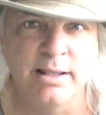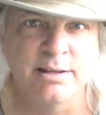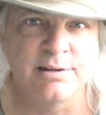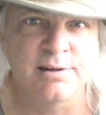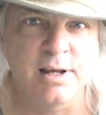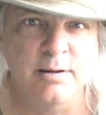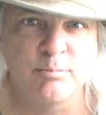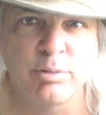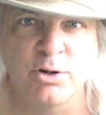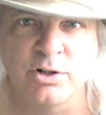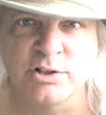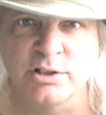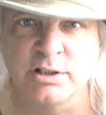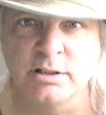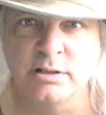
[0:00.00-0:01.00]
by the same
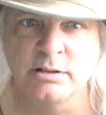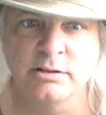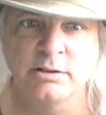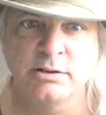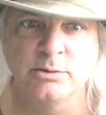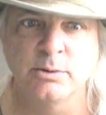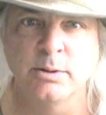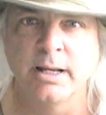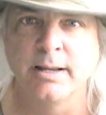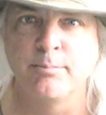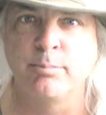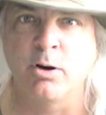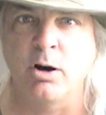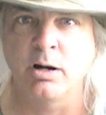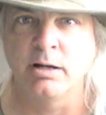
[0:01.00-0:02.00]
person to a
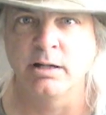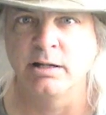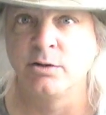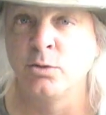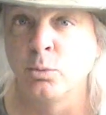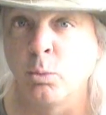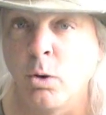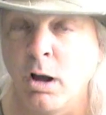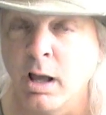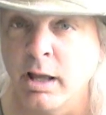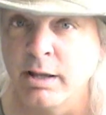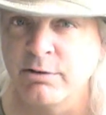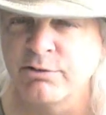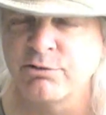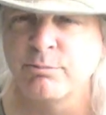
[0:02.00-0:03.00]
party
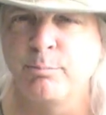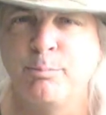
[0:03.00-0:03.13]
twice,